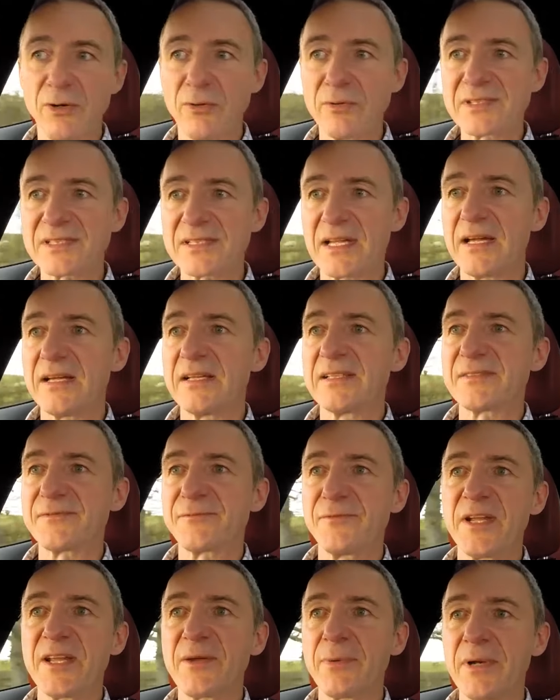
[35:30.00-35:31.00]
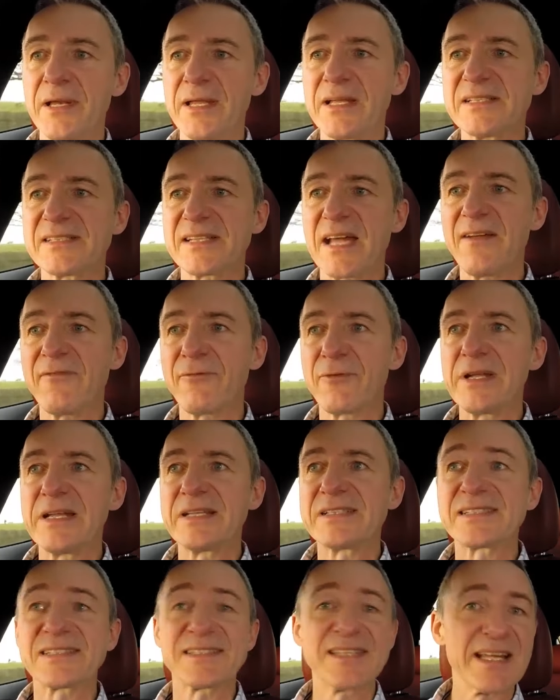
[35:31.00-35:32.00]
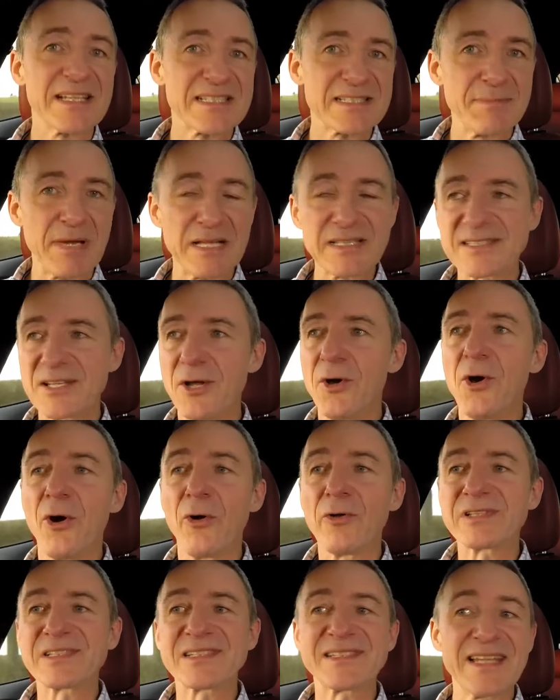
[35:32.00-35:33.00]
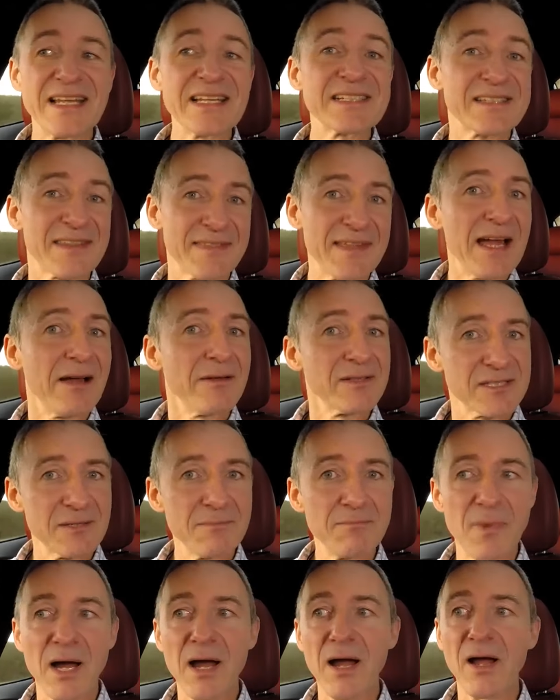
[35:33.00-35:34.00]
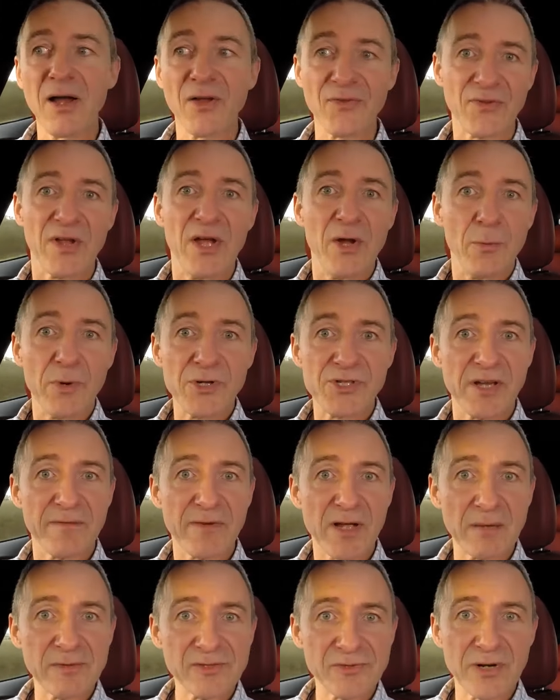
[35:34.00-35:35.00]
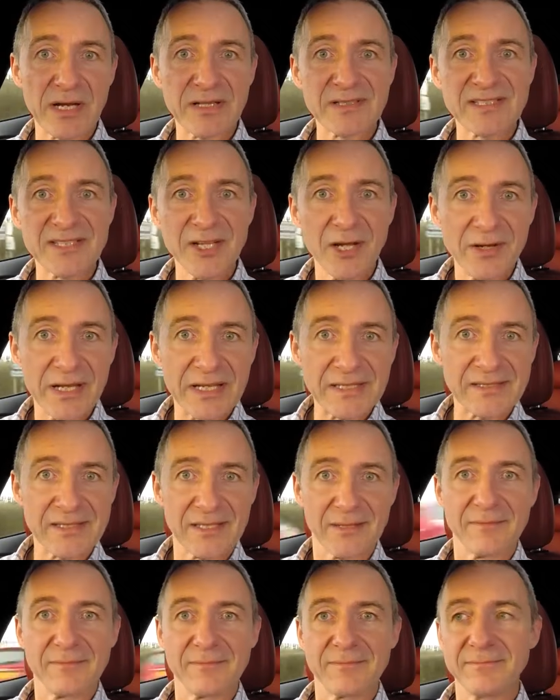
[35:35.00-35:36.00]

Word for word: halts as frequently as every six months or 6,000 miles, whichever comes around soonest.